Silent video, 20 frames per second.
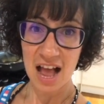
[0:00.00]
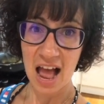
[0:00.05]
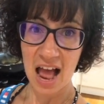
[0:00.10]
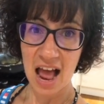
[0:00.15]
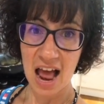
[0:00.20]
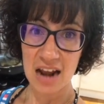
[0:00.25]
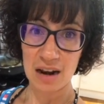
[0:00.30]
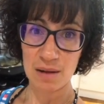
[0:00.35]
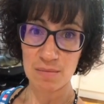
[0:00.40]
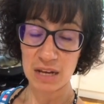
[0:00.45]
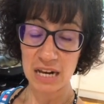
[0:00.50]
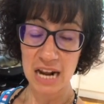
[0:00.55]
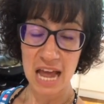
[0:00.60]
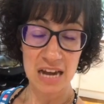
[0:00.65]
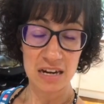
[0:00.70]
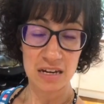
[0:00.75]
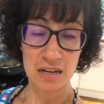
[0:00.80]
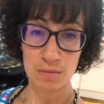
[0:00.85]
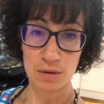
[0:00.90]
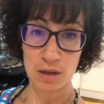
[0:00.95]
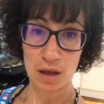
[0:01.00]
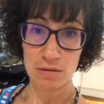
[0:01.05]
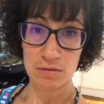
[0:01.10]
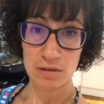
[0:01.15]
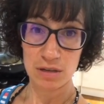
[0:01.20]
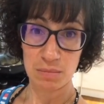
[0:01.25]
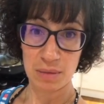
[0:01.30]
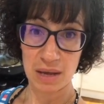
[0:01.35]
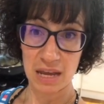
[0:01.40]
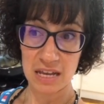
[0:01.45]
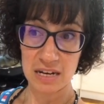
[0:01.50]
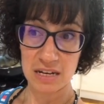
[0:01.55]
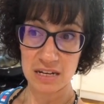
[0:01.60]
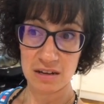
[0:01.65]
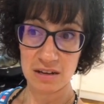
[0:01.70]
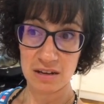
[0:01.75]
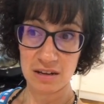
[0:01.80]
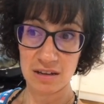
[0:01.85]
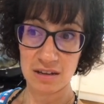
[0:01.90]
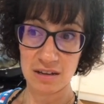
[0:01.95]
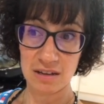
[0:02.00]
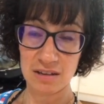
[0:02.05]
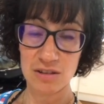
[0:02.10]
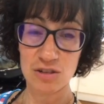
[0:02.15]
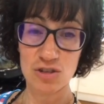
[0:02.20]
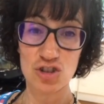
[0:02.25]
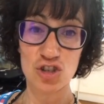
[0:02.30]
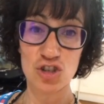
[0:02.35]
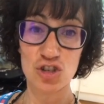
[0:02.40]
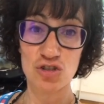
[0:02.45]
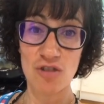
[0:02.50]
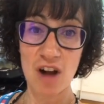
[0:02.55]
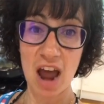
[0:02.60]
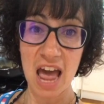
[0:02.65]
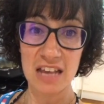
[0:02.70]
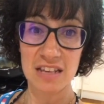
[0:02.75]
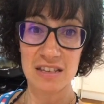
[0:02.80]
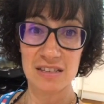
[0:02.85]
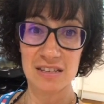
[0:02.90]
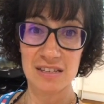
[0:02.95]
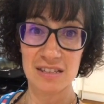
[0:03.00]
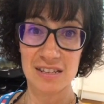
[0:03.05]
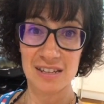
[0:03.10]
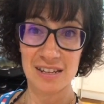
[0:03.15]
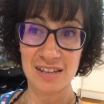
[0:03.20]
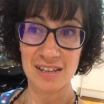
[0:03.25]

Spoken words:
And I'm going to end up going to bed stressed.